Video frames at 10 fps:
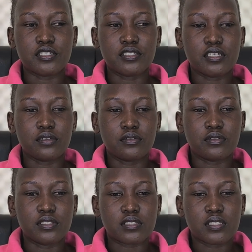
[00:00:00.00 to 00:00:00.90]
Now
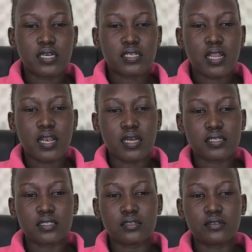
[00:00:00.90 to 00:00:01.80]
it's that
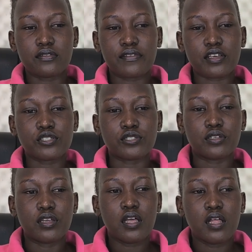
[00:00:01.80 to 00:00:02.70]
lateral flexion.
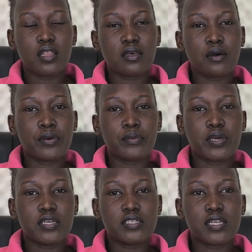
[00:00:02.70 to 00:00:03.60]
Now when we are
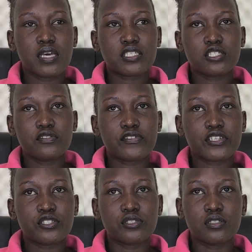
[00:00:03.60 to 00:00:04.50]
in the lateral
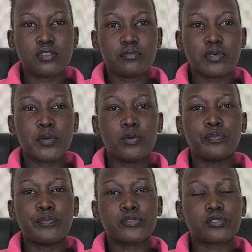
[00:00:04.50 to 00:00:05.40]
flexion, people will
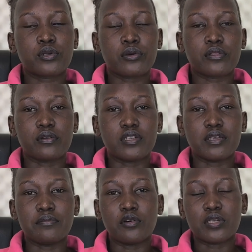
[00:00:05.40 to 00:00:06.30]
put cloth on
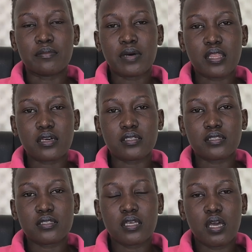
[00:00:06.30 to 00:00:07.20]
the
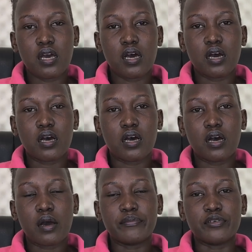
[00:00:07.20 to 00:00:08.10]
mother's
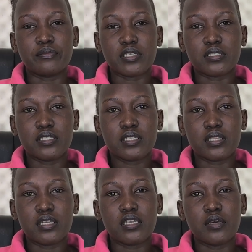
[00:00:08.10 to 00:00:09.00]
abdomen.
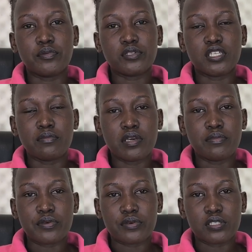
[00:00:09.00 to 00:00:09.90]
Then they put the
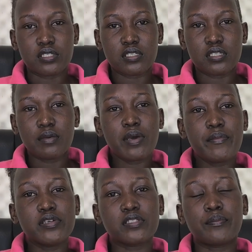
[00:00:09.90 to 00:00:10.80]
baby on it. The baby
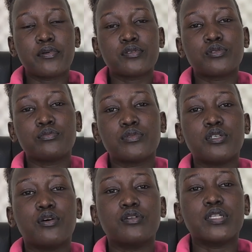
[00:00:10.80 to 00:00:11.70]
is supposed to be
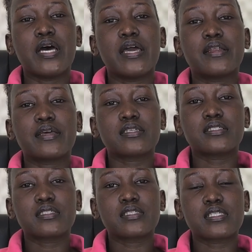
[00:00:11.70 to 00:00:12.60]
on
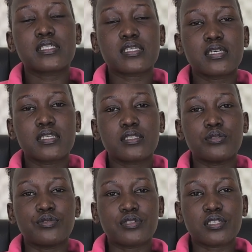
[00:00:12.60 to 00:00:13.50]
direct skin to
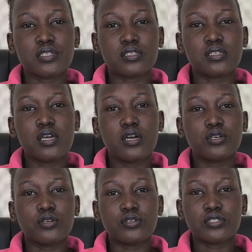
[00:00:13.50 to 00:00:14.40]
skin
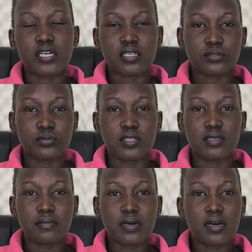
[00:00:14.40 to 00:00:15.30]
contact with the
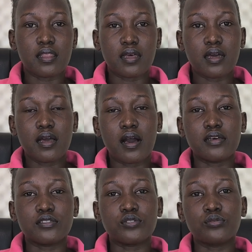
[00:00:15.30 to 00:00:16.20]
mother.
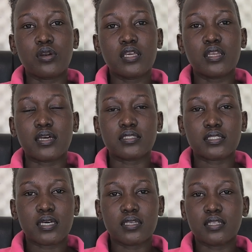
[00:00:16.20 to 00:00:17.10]
As you clean and
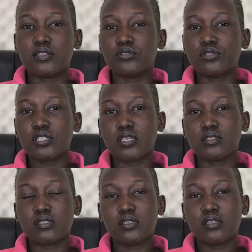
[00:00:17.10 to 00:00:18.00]
turn, then you change.